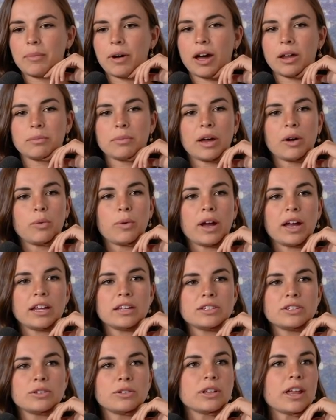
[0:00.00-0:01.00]
on my way
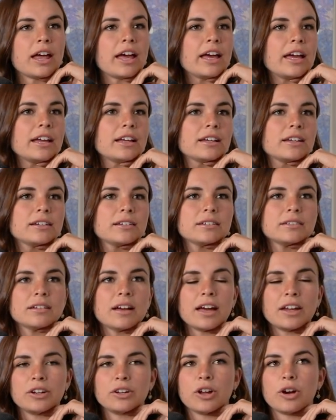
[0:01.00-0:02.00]
to like
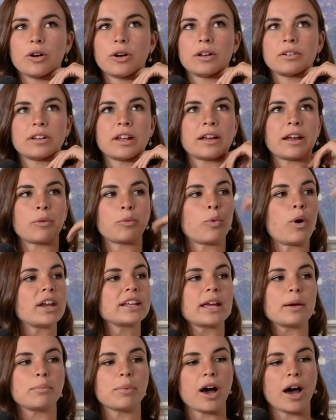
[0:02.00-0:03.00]
I don't know, I want to
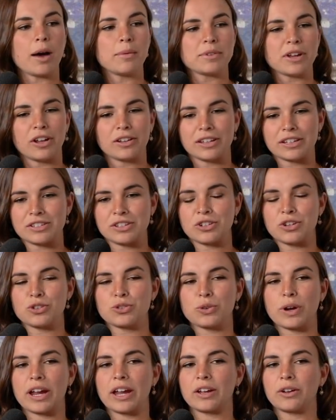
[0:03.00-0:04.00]
get pumped, I'll listen to
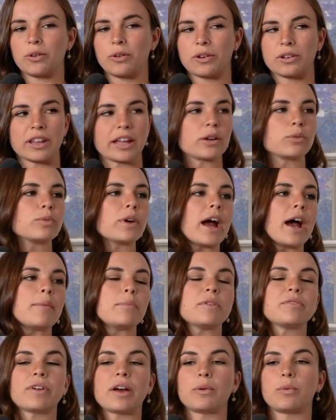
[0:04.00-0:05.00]
Drake or like rap.
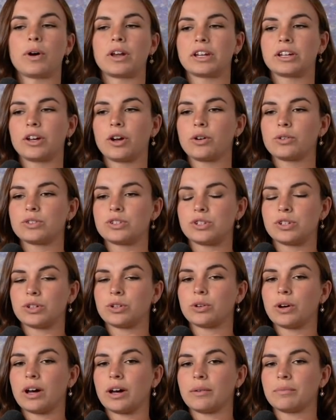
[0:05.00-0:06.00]
If I want to go
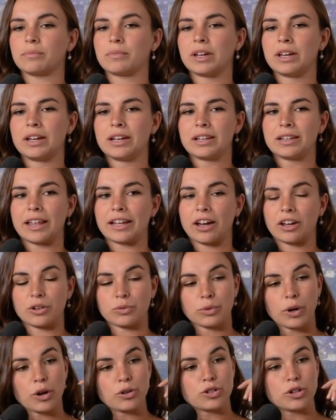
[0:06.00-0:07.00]
to like on a
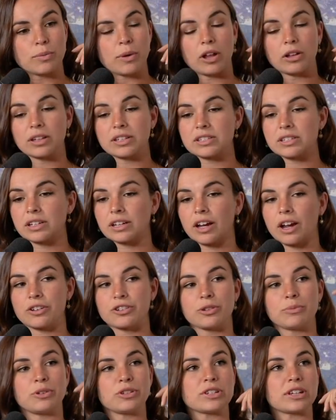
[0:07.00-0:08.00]
road trip, I'll listen to
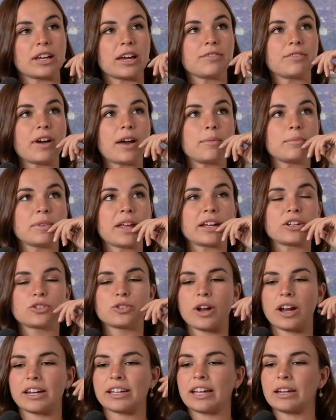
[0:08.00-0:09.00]
country music. If I'm like
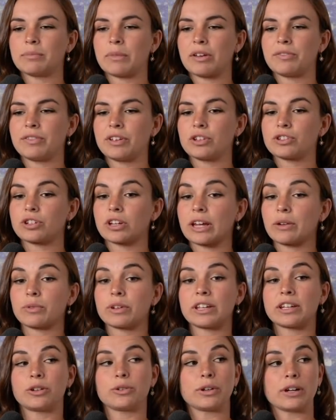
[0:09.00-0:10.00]
trying to get in my feels or get
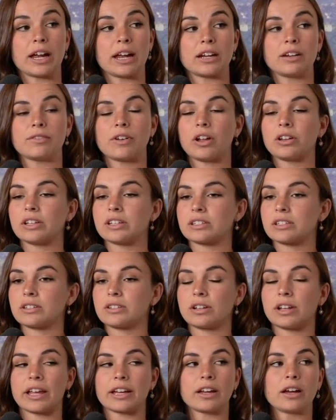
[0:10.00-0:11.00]
really creative, I'll listen
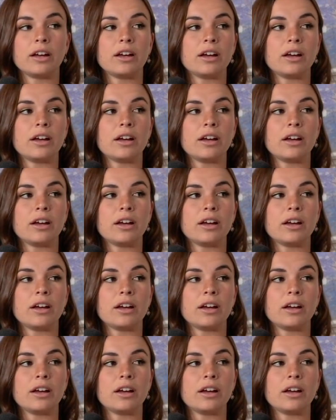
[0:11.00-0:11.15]
to like